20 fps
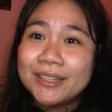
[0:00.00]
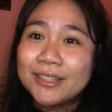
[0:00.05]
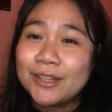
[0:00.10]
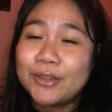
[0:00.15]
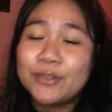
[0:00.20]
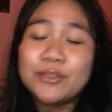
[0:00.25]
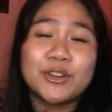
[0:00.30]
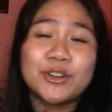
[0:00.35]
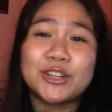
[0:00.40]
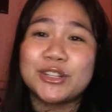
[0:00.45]

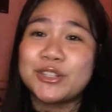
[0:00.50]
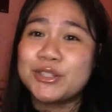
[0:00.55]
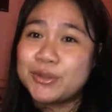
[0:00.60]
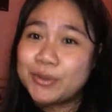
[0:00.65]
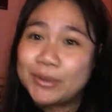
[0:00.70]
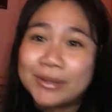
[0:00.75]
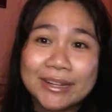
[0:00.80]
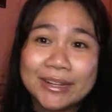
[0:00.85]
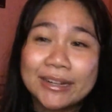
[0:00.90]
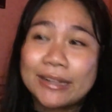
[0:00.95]
if you're a
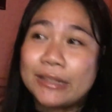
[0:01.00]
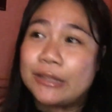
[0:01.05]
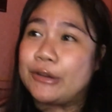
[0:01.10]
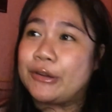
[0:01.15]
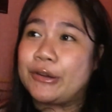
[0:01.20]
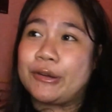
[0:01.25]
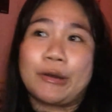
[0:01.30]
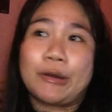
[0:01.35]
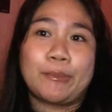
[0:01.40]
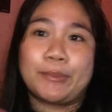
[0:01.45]
student and you're
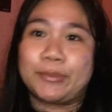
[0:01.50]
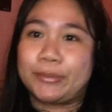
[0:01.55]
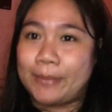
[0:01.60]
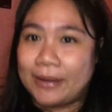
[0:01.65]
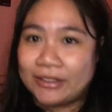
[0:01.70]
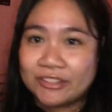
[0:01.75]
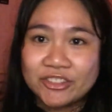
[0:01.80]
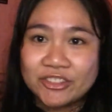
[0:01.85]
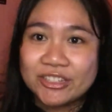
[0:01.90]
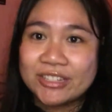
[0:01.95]
on a
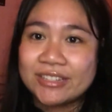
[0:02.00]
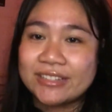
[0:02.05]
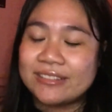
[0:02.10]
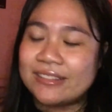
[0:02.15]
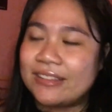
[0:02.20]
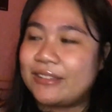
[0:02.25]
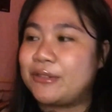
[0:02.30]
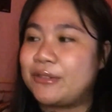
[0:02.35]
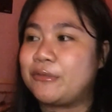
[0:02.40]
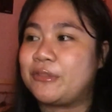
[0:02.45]
budget
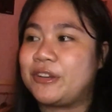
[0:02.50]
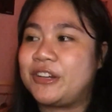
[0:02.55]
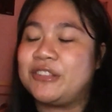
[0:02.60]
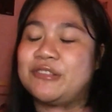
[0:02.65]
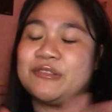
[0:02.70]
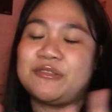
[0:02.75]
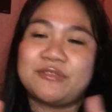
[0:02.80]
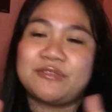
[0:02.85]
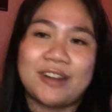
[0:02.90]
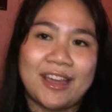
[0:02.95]
and you wanted to
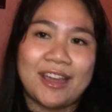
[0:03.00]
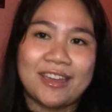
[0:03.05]
try the